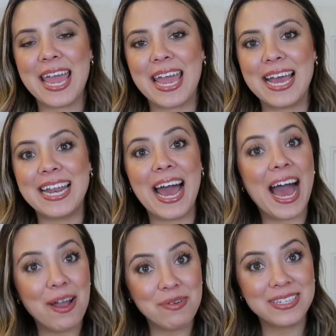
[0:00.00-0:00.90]
and
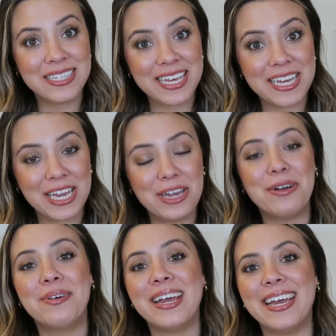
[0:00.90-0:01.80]
I will see
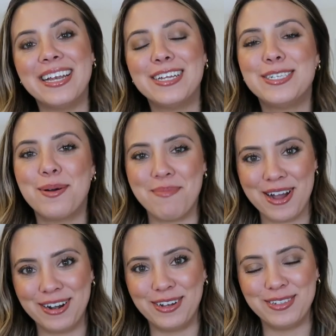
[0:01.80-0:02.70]
you in
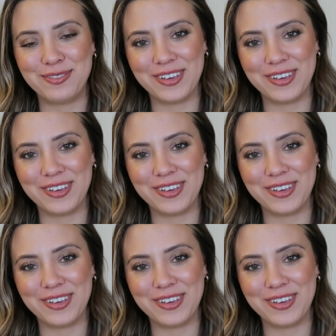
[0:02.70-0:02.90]
tomorrow's